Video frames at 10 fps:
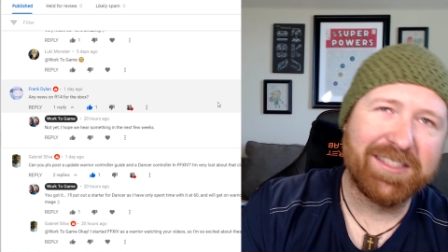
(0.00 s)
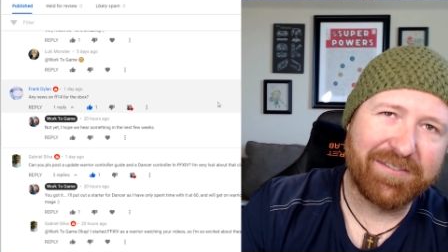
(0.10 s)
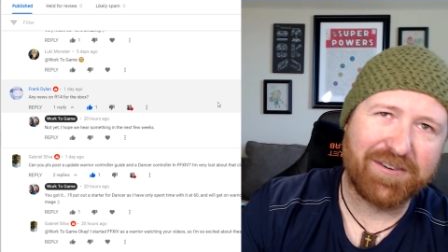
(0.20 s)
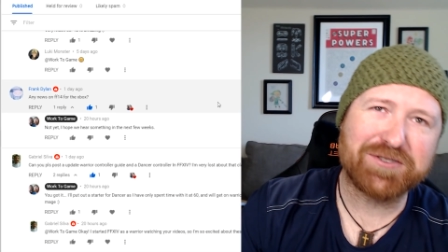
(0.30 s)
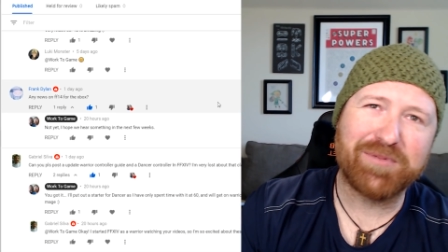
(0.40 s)
the
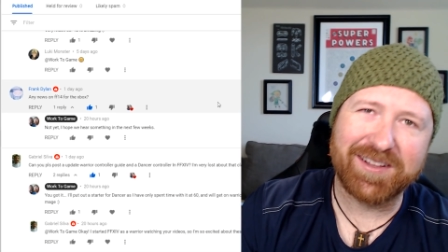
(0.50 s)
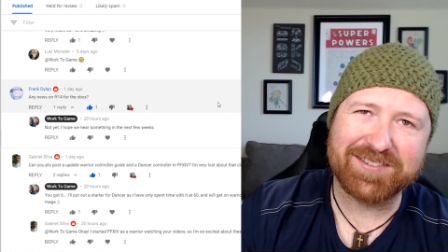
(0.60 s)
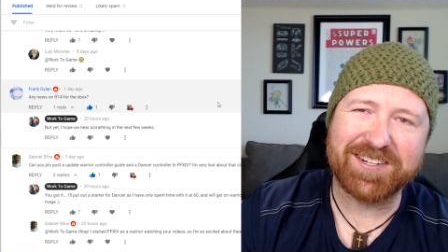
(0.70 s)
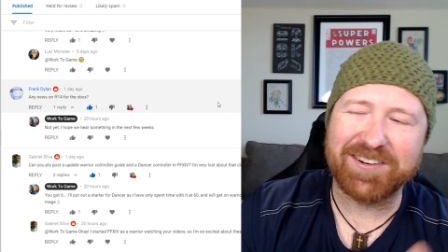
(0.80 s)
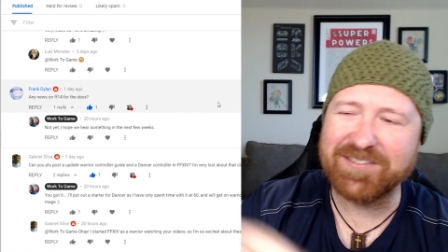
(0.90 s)
first one, there's
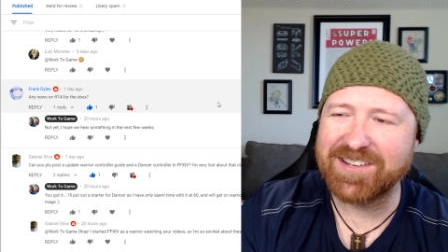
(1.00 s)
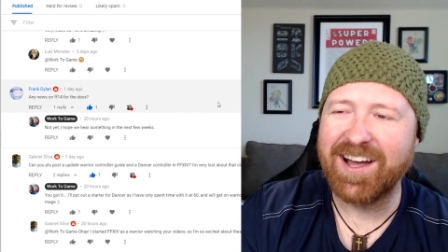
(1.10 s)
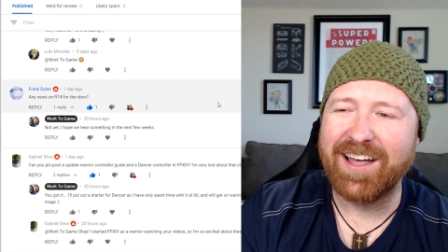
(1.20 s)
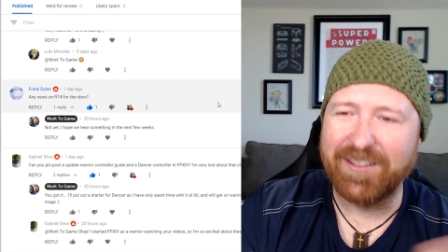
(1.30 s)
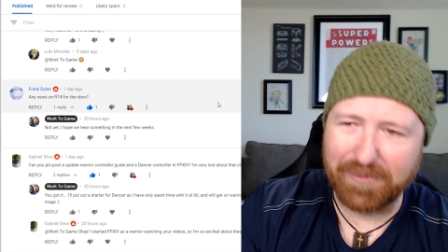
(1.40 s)
tears.
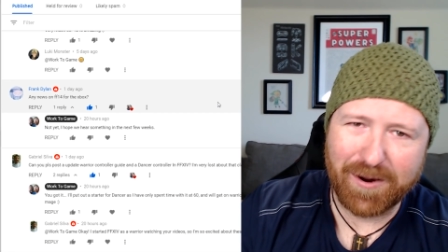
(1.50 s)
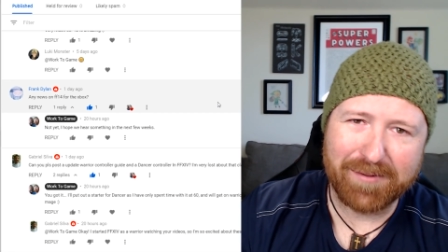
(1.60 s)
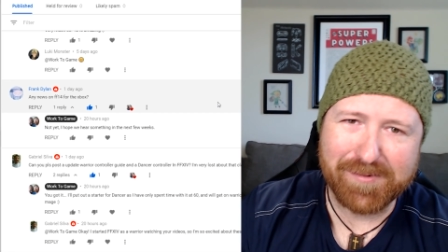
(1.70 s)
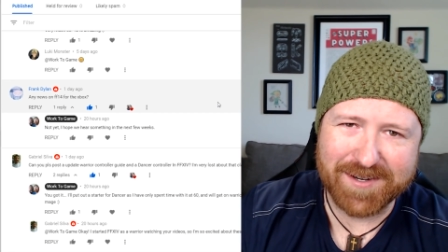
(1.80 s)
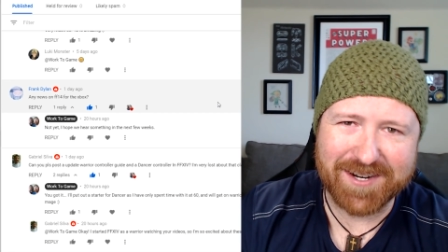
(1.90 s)
There'll
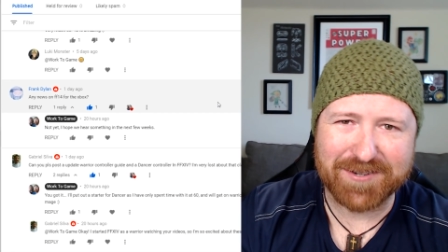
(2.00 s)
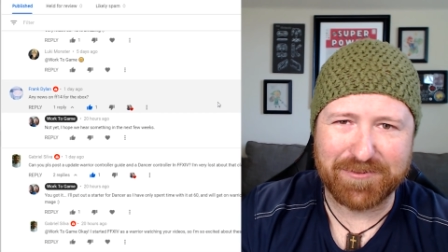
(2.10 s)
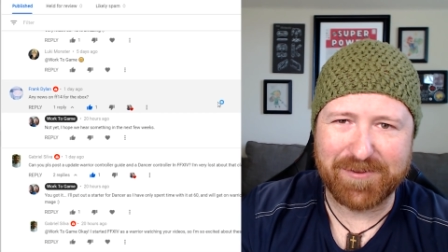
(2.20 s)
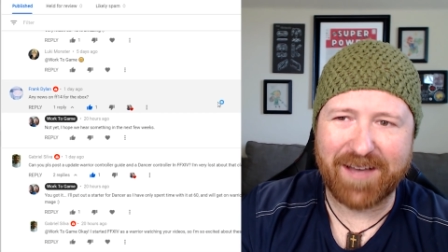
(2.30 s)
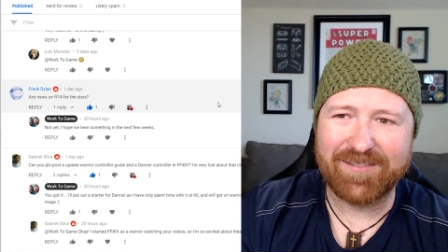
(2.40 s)
probably be tears when
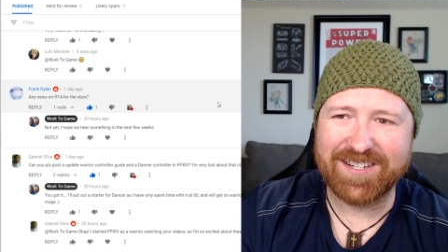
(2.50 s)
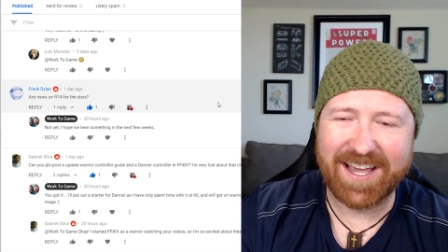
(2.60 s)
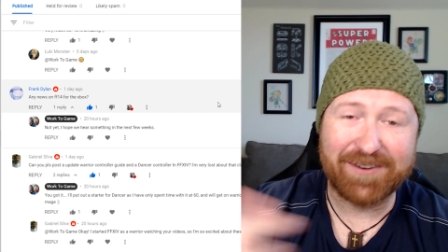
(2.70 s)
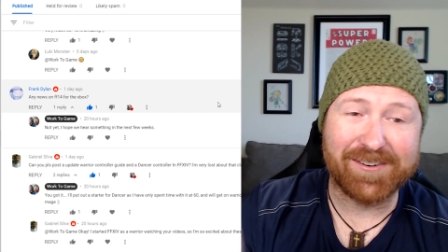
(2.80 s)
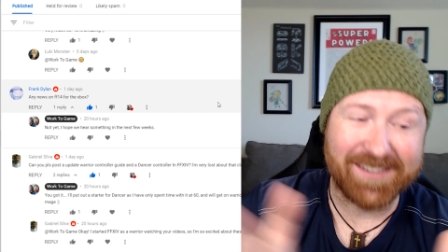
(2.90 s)
we have a
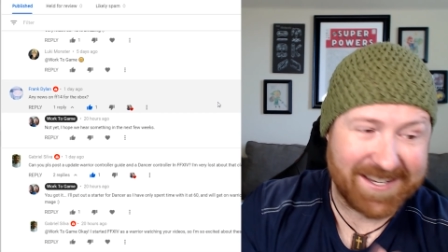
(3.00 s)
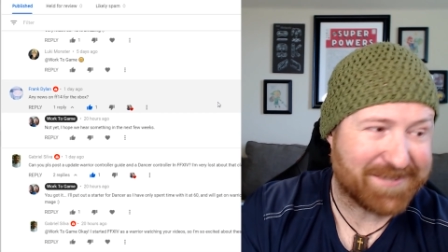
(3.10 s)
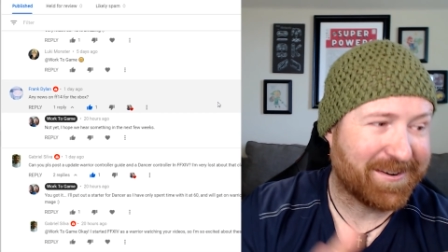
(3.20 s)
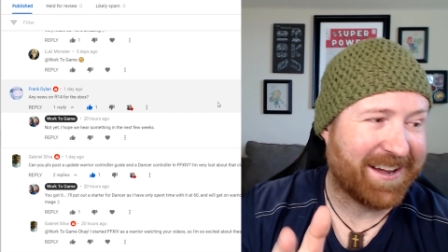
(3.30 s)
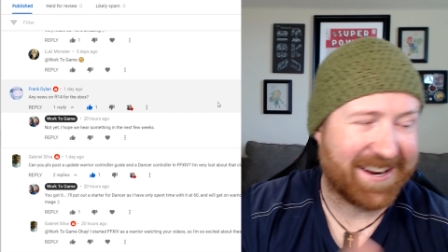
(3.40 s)
date, or at least
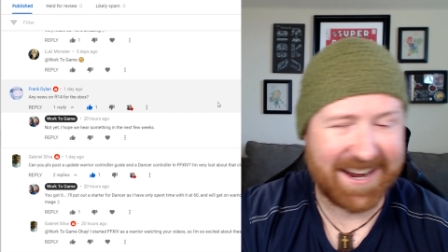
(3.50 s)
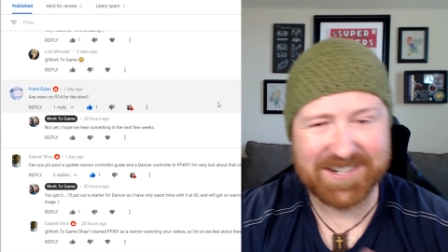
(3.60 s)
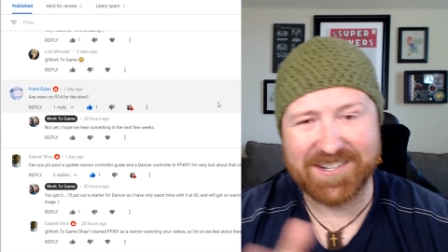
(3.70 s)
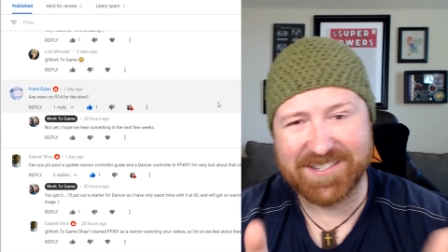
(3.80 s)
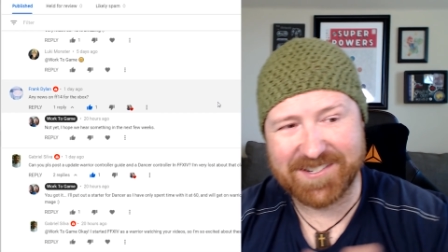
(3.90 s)
when I can
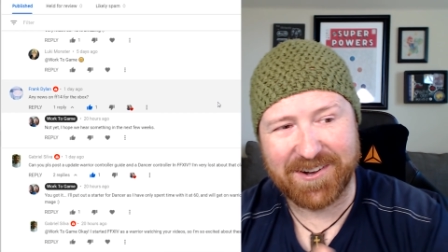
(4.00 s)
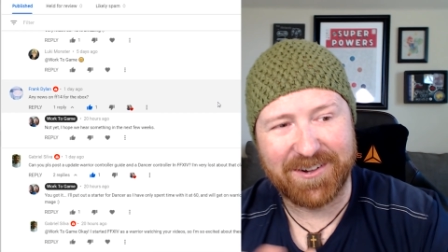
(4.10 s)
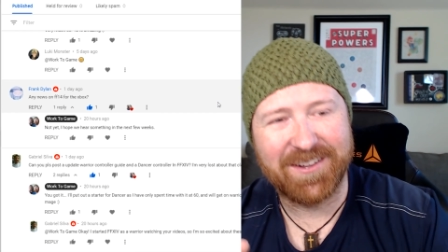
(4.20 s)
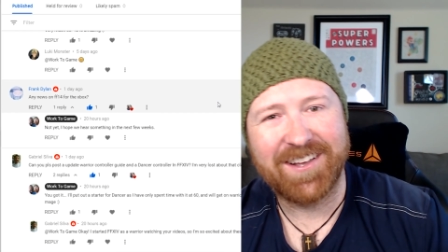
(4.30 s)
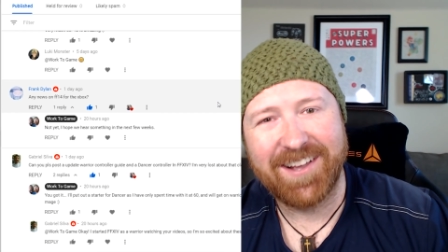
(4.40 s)
actually
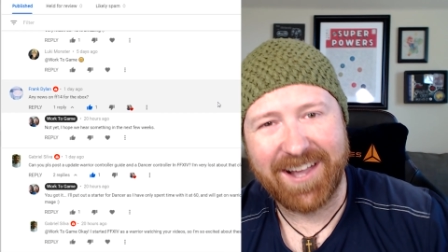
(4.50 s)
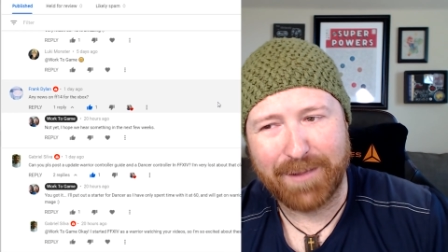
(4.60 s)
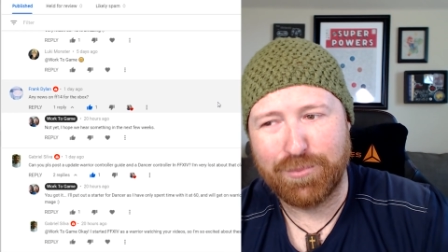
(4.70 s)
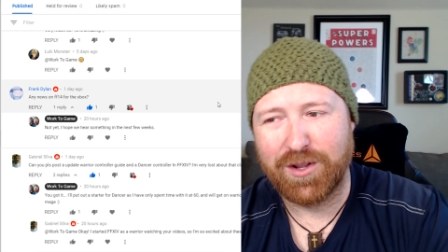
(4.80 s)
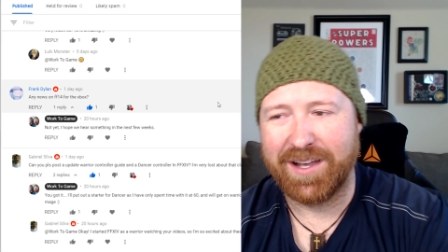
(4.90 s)
install
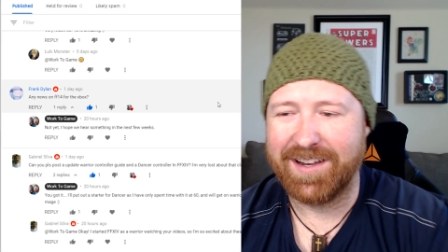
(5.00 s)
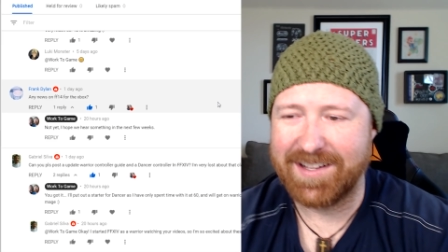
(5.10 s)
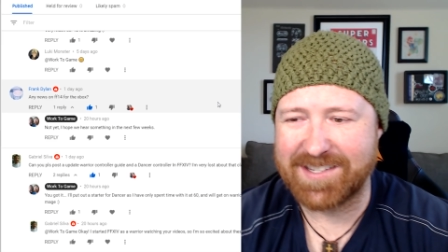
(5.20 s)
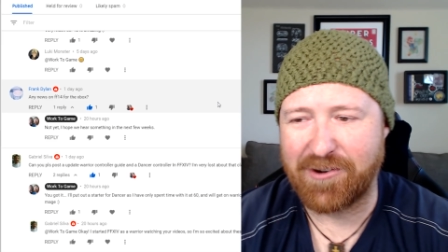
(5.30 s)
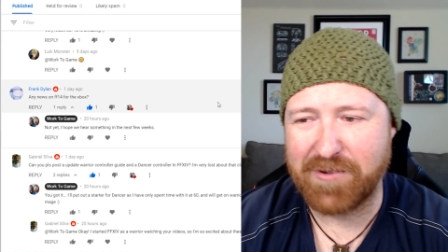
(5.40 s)
and play it.
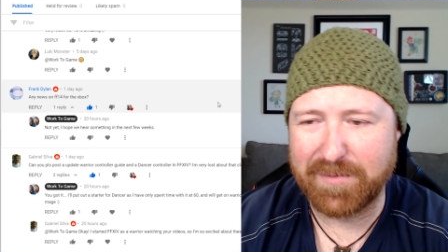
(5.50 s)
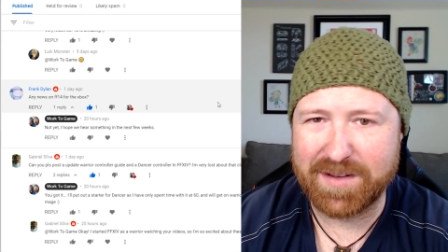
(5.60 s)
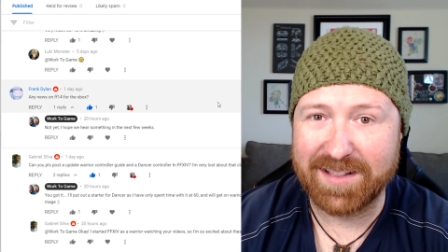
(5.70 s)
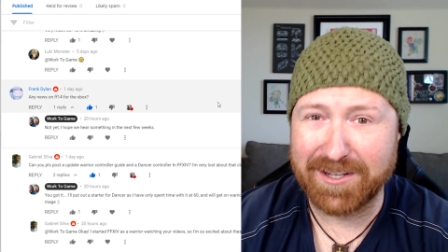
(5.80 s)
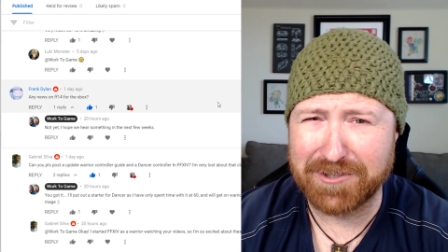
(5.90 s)
It's going to be
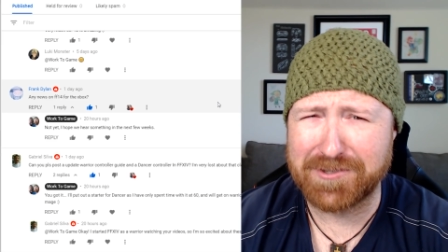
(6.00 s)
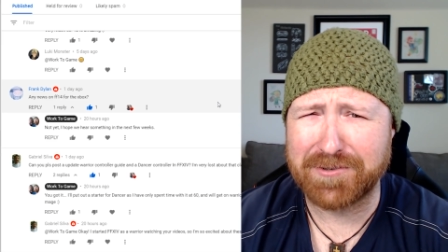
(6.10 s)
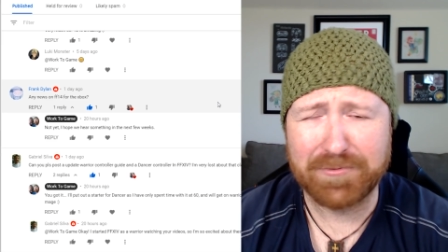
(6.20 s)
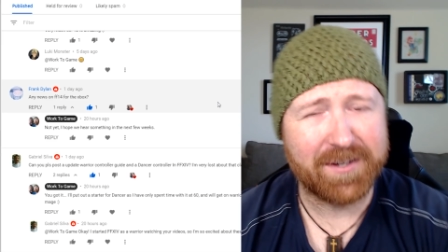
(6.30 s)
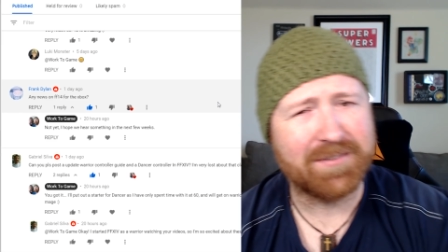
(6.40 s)
a little
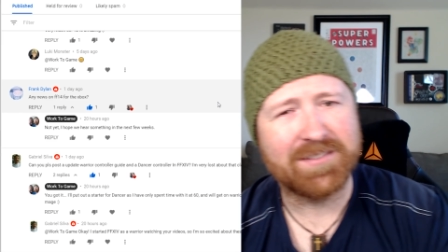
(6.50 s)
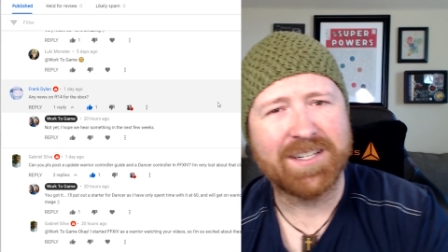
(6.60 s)
surreal.